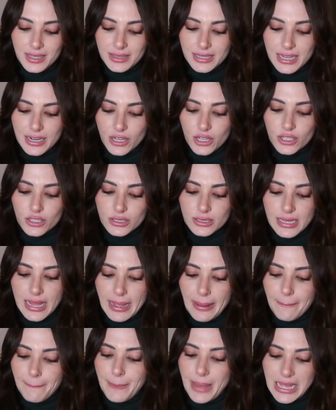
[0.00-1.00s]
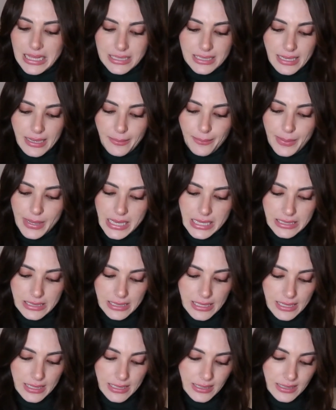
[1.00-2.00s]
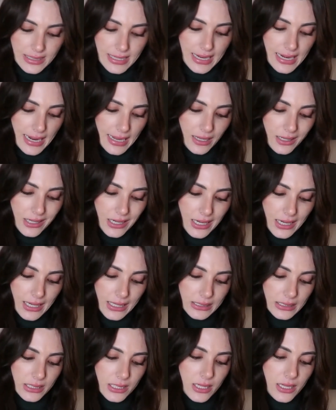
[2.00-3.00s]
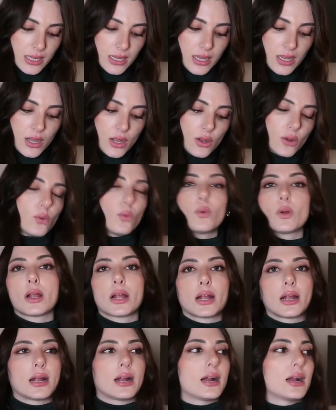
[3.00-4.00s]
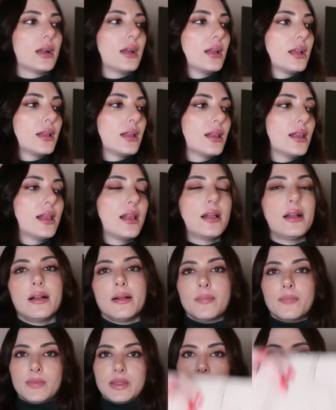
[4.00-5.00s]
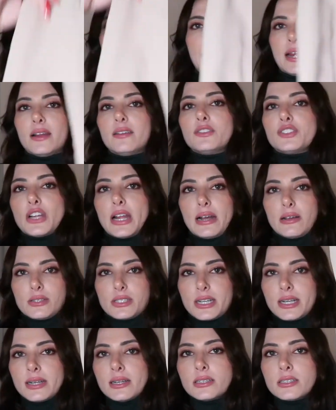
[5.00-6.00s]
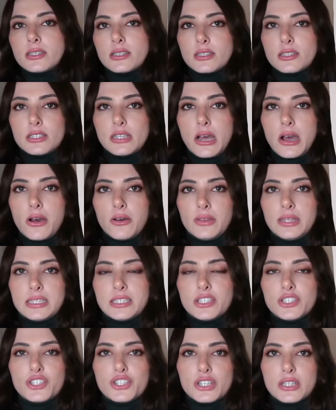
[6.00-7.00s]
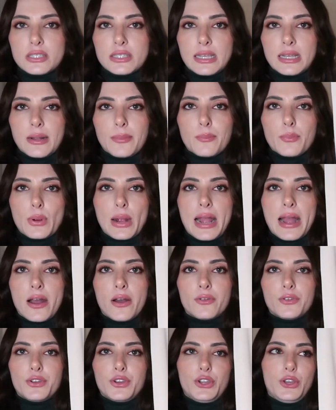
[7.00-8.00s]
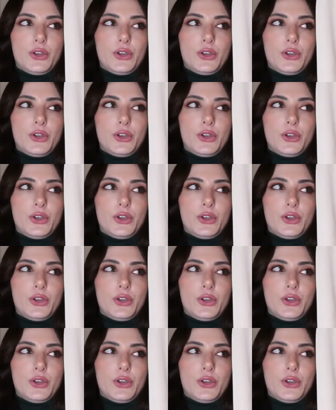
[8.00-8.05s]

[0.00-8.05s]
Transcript: little like basic pieces that I got were this pair of trousers. So this is just like a brown